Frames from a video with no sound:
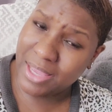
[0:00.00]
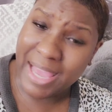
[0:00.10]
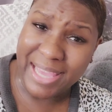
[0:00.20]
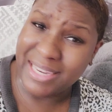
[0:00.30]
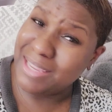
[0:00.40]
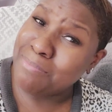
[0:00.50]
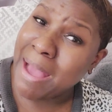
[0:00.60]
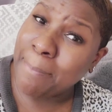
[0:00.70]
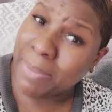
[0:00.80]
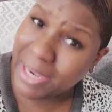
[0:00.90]
and in my
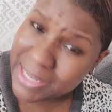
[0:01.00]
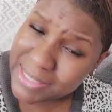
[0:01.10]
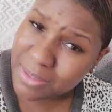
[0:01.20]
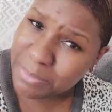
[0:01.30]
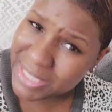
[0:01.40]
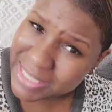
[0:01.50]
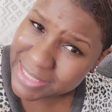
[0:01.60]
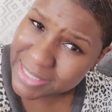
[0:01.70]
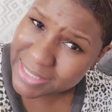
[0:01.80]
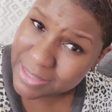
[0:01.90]
place of
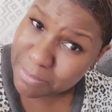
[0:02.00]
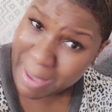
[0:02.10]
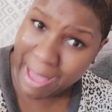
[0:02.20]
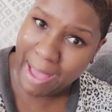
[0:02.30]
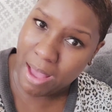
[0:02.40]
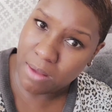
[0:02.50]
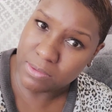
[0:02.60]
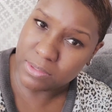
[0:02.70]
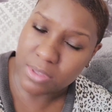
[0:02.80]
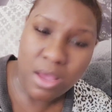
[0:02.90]
business, my
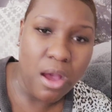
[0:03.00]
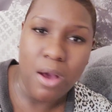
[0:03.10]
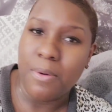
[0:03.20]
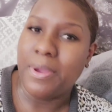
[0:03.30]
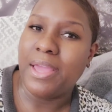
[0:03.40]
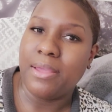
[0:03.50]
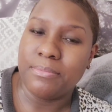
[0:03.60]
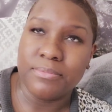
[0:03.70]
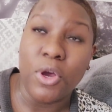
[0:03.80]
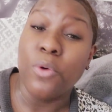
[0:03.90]
house, oh
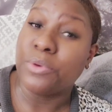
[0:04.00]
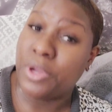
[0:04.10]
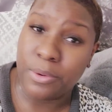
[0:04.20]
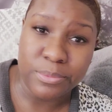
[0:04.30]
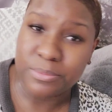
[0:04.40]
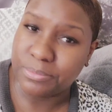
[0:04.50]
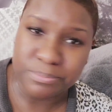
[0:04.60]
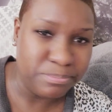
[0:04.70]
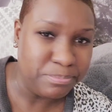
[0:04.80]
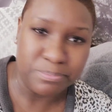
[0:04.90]
no,
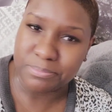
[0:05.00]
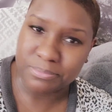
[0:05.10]
it